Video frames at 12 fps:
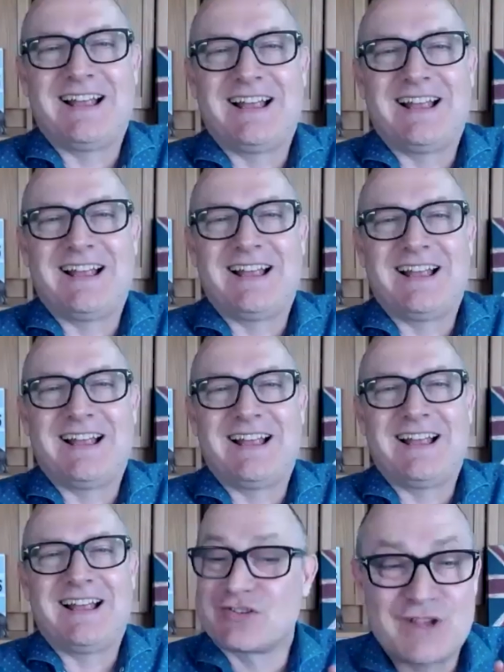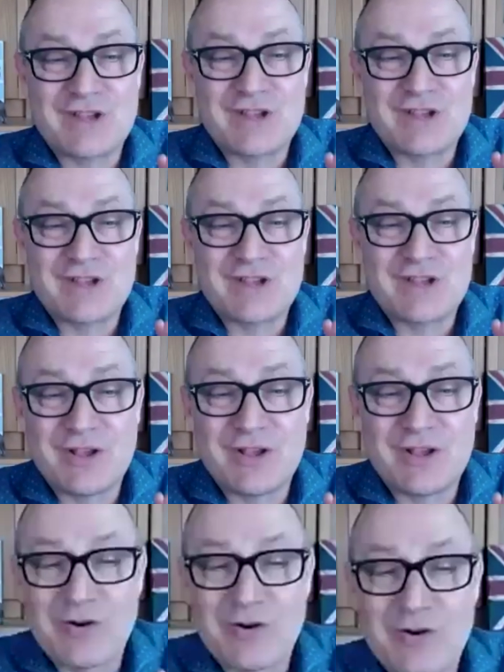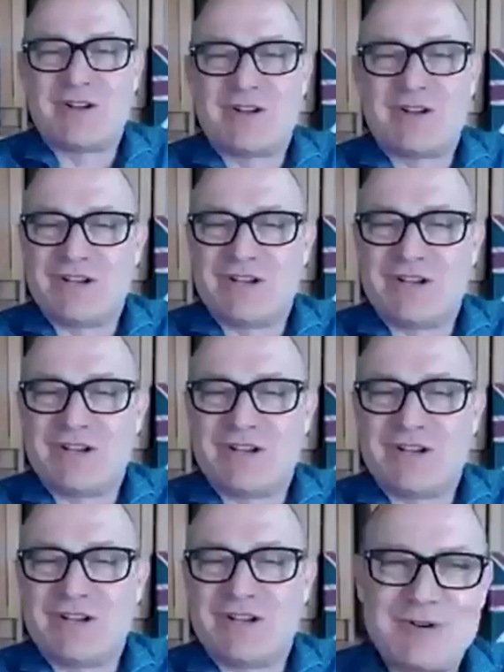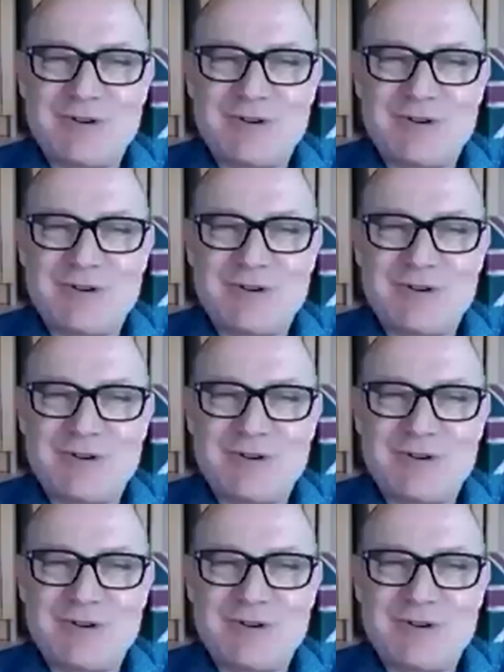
And it obviously annoyed him so much,